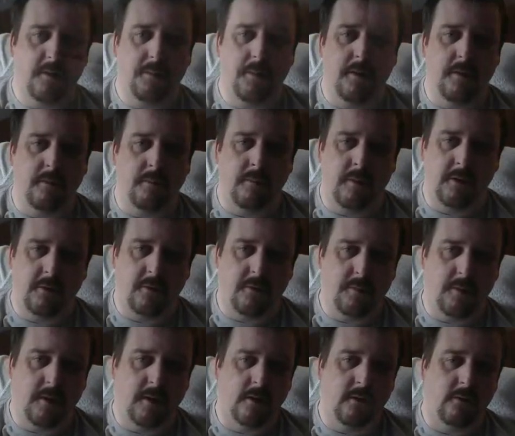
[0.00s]
and most
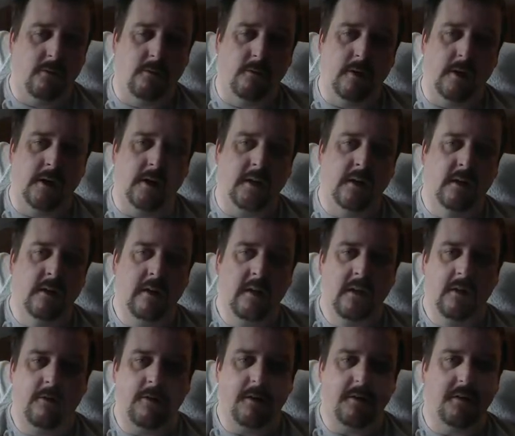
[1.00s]
of my little
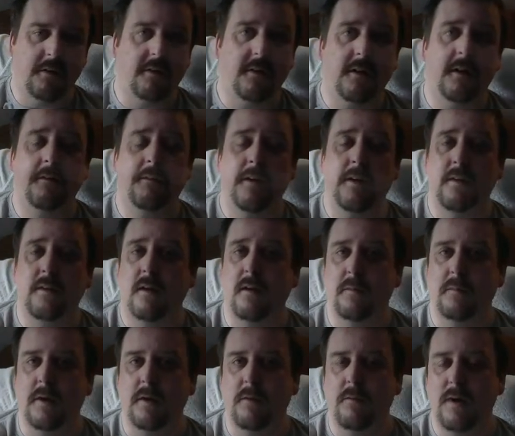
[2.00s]
treasures that I found
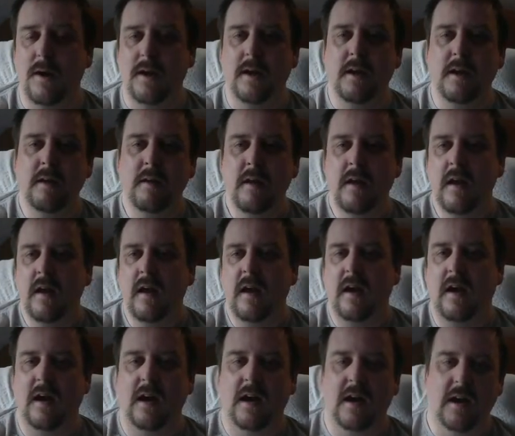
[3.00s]
along my way,
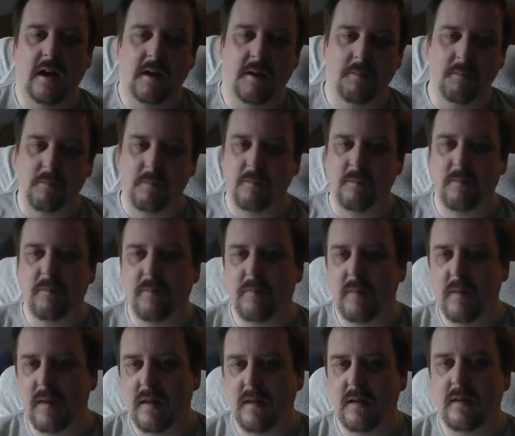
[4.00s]

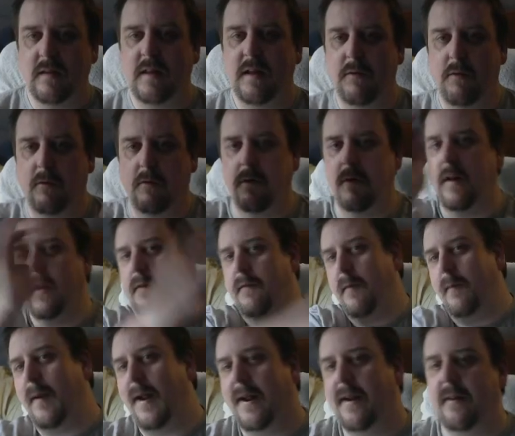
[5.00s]
they're all on
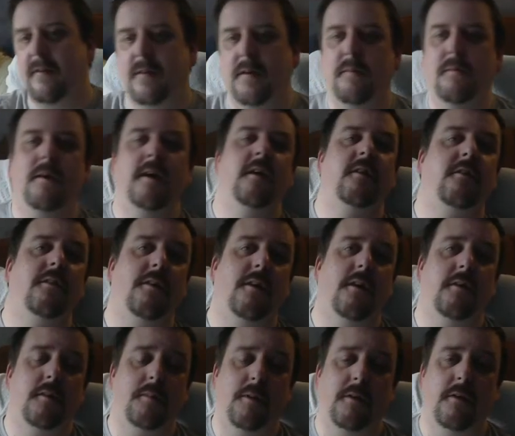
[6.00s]
another planet somewhere, so I'll
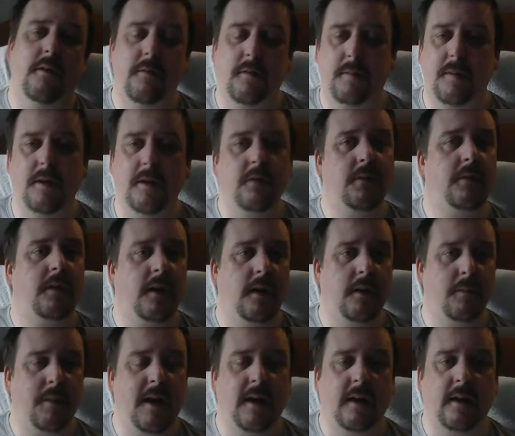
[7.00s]
have to build another spaceship to
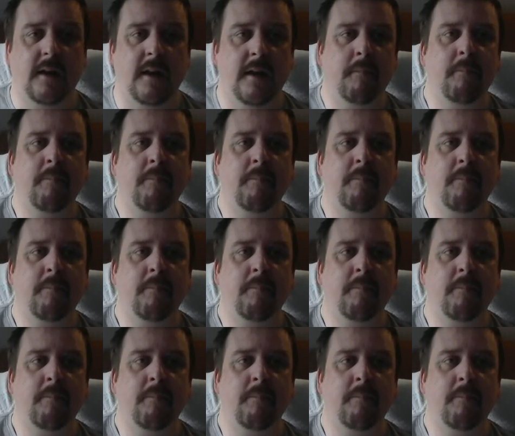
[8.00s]
go back there.